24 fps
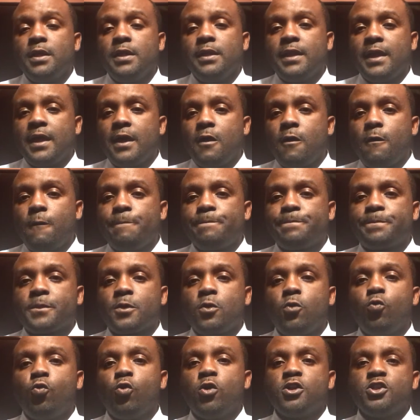Now,
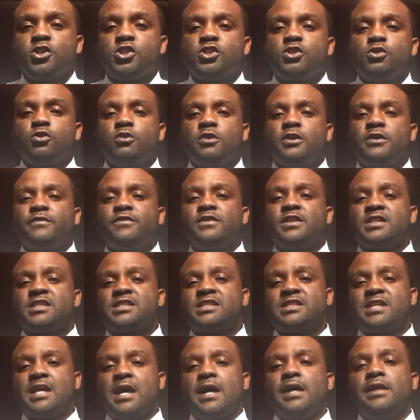once you have
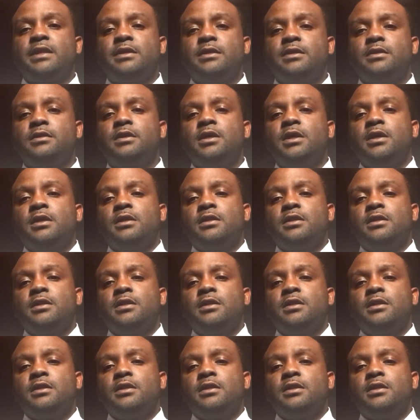decided